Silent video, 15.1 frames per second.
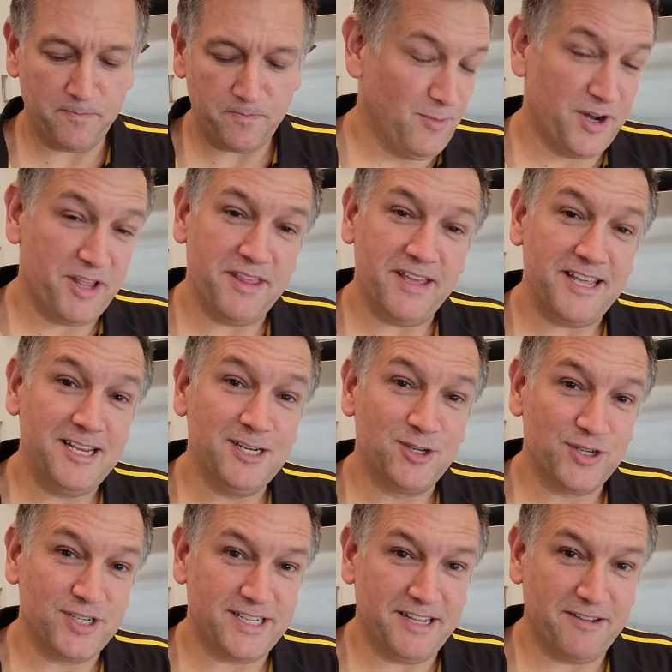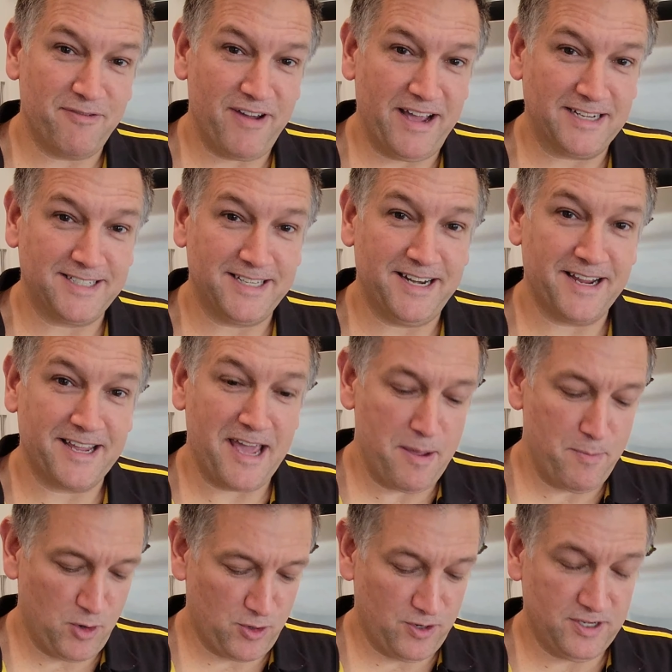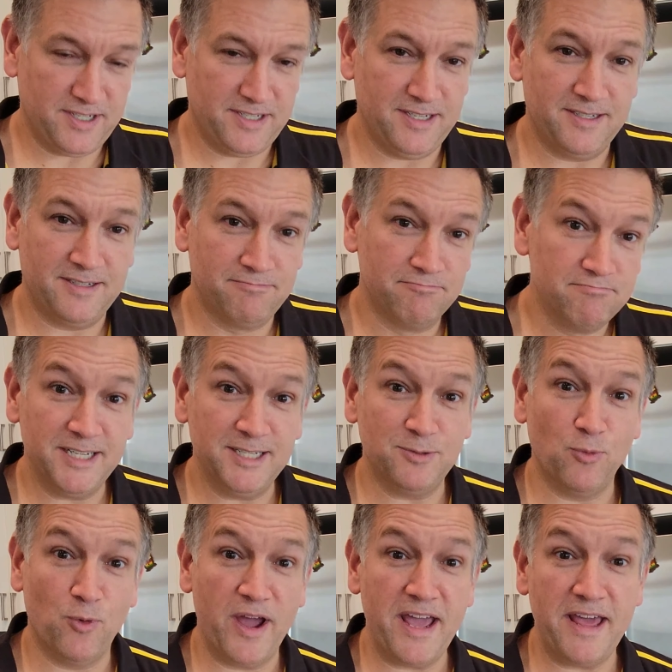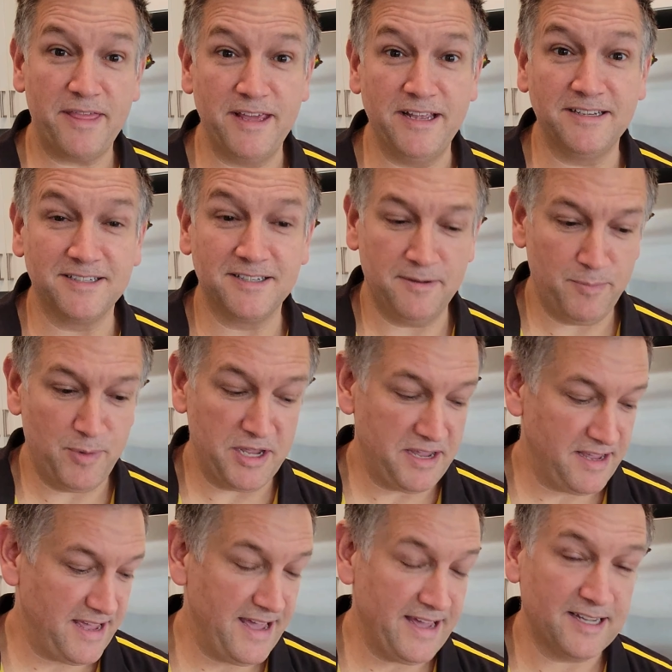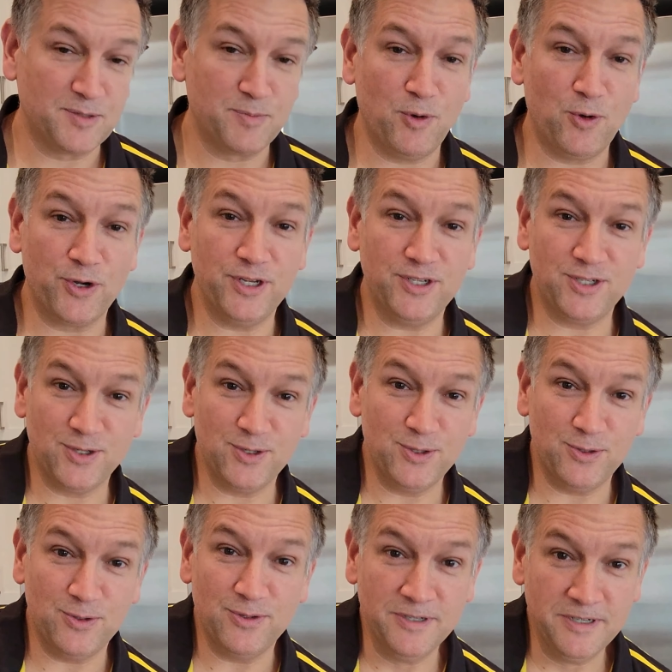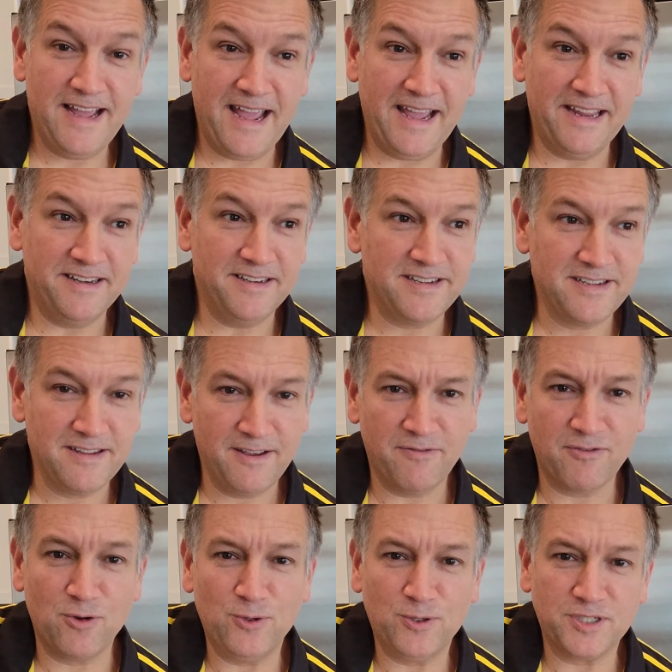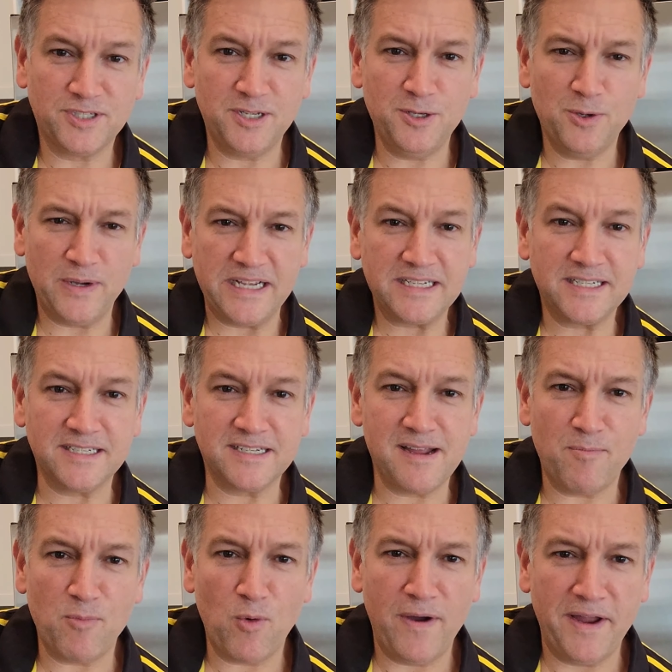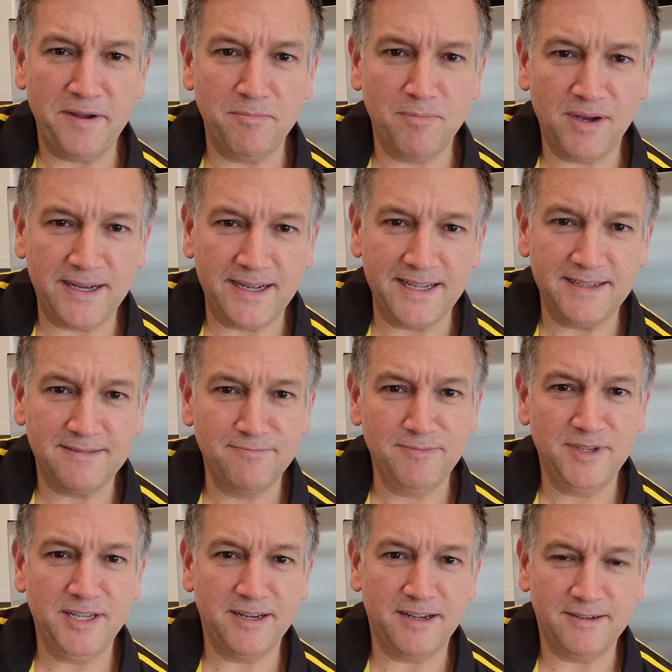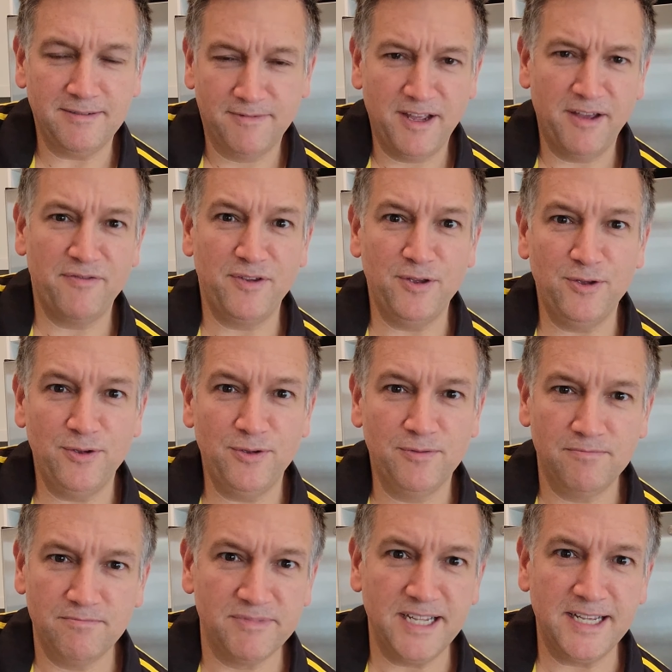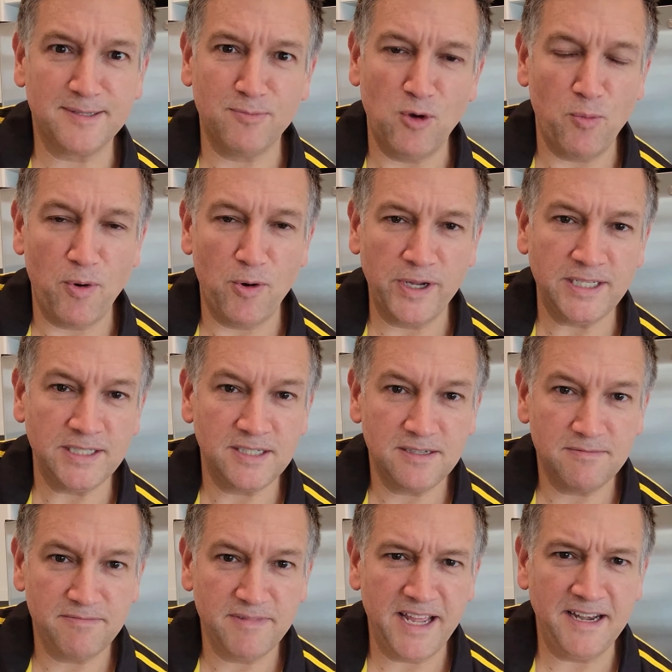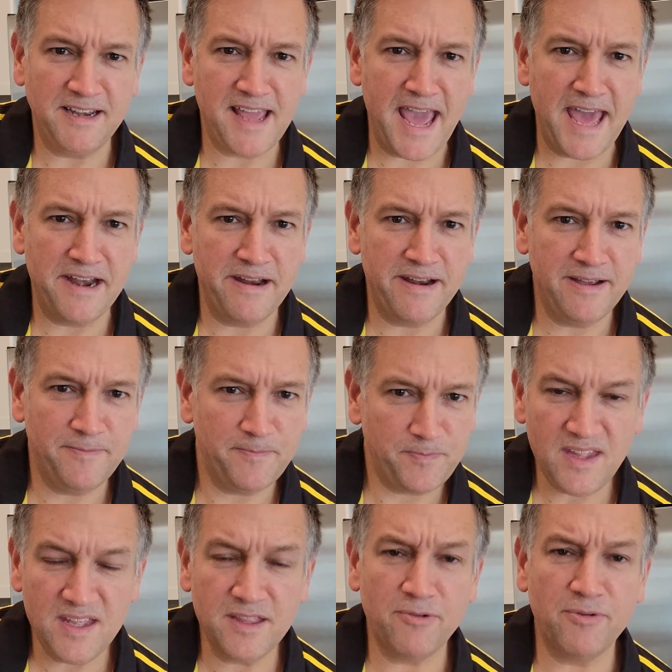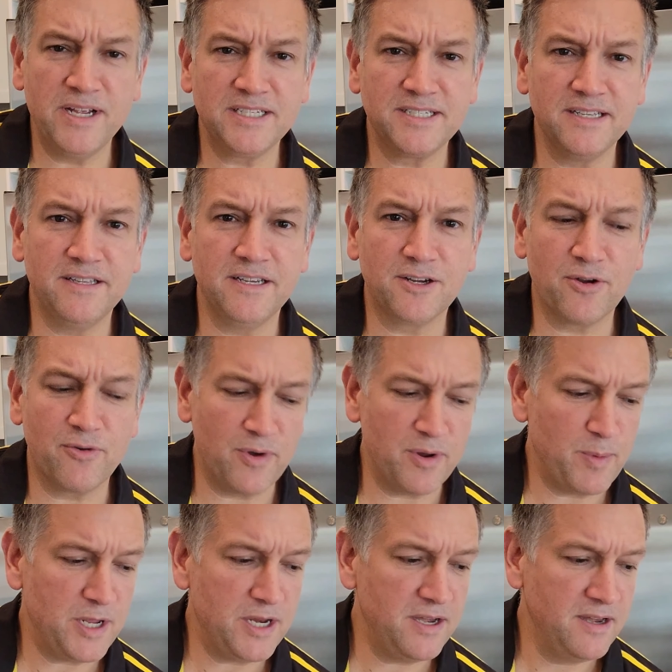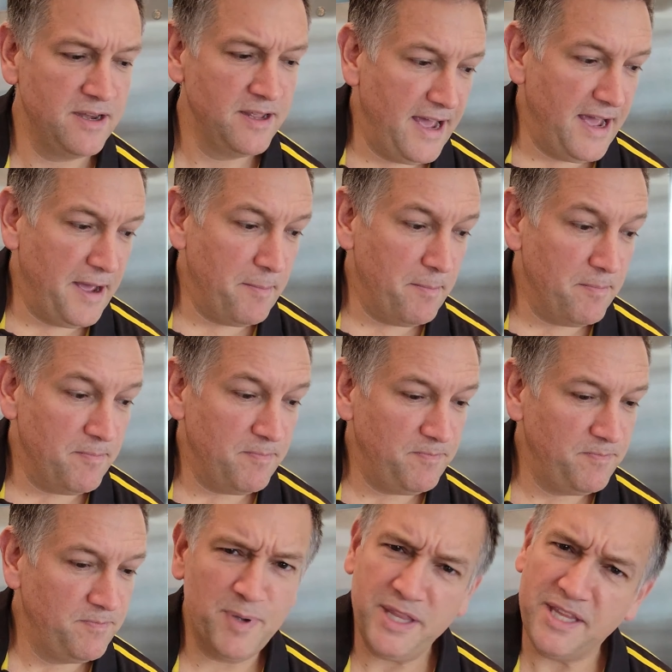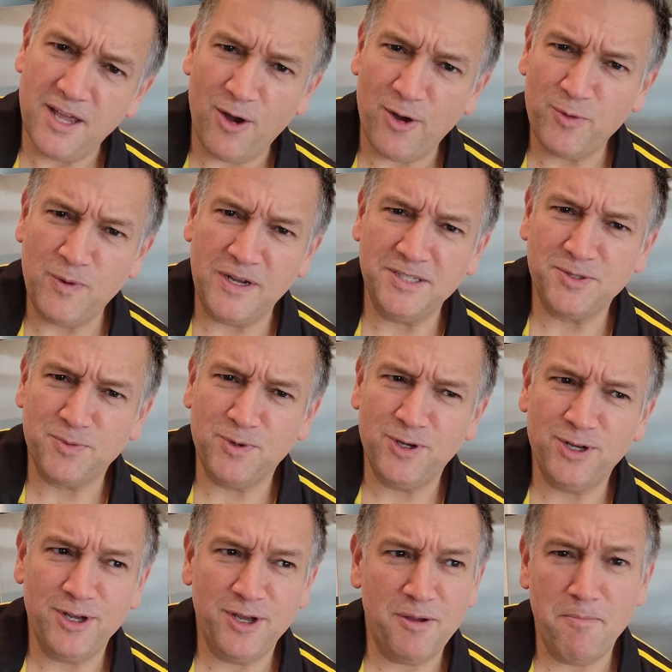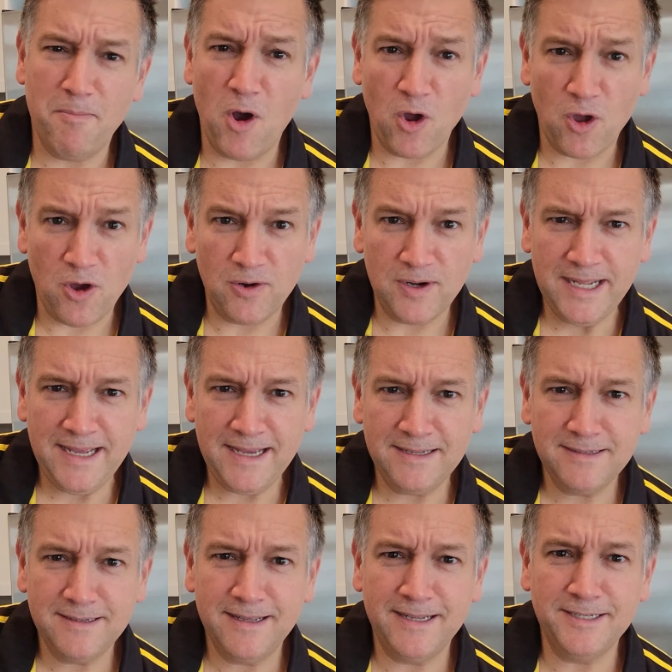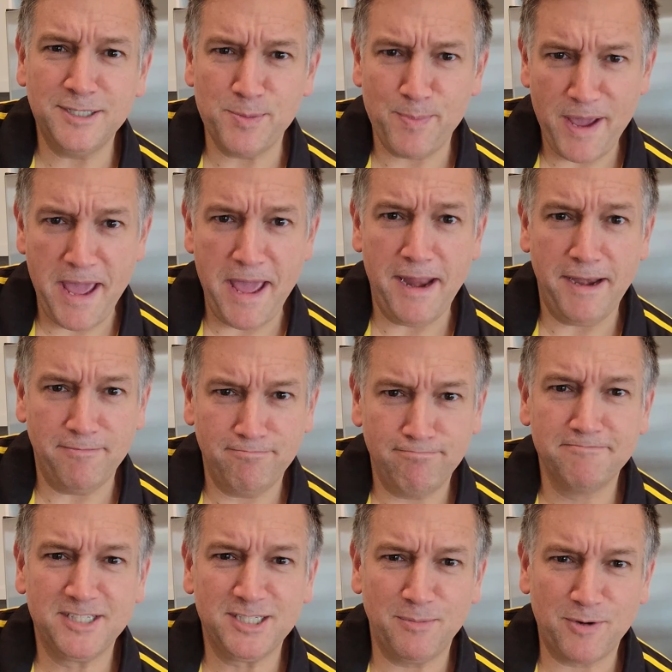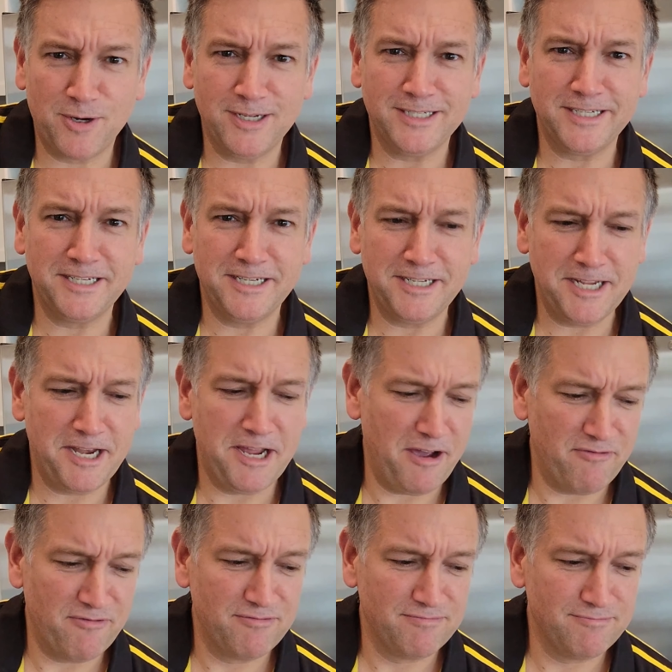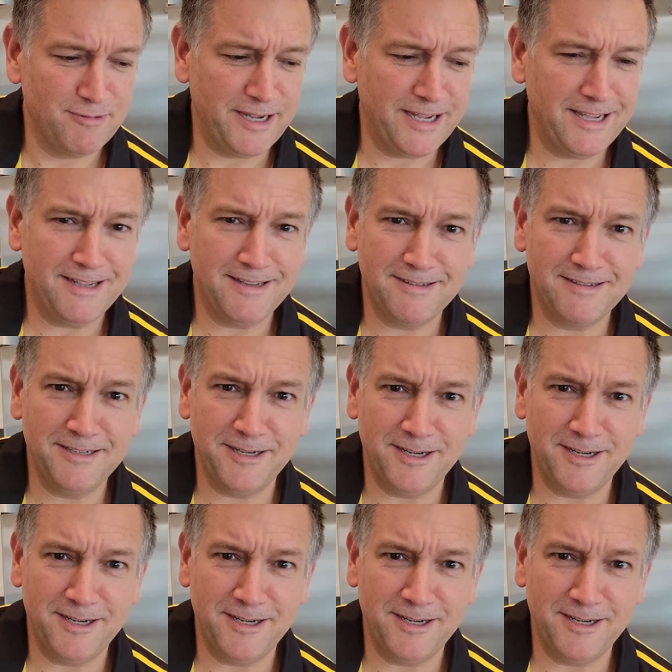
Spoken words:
One of the interesting facts that I came across is where things are being exported to, and of course the US is number one by a few decimal points, then Canada, the rest of the Caribbean. But the odd ones were Mongolia and Japan, surprisingly enough, where,